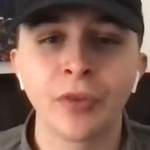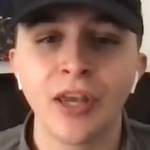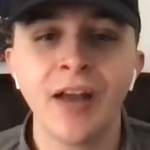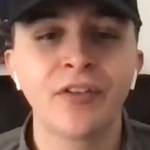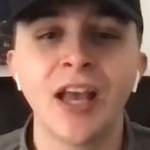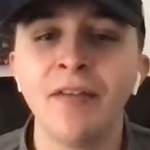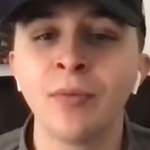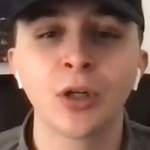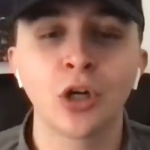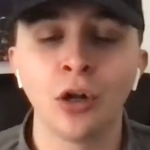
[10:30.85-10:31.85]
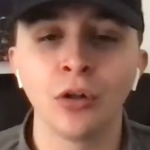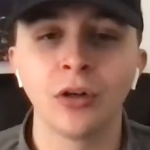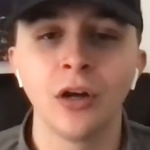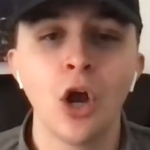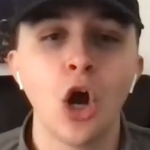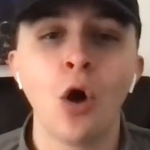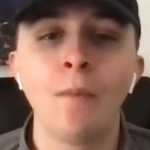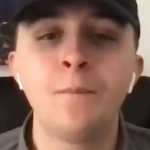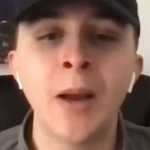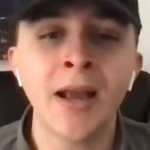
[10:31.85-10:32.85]
You have Kevin McCullar,
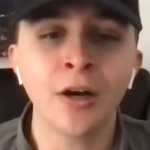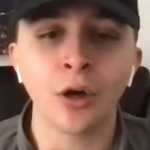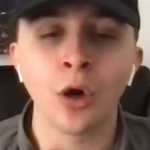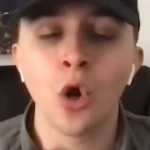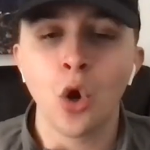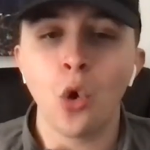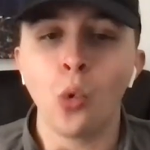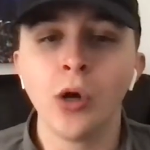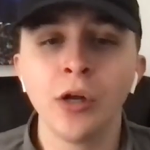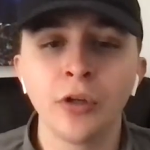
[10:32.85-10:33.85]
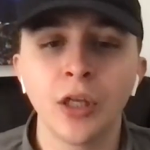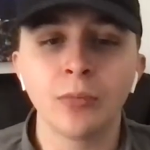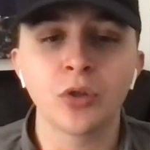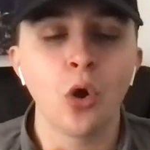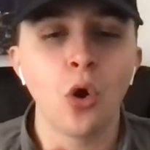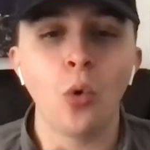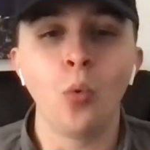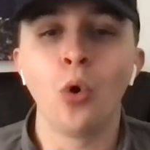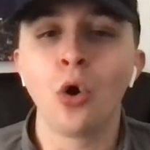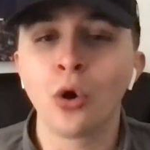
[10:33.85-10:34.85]
O'Banner, Williams,
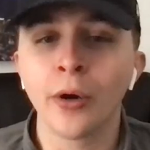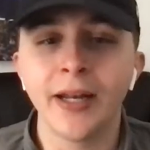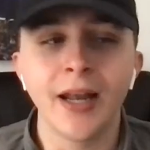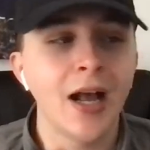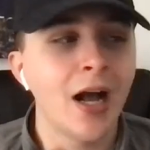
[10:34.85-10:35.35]
Warren.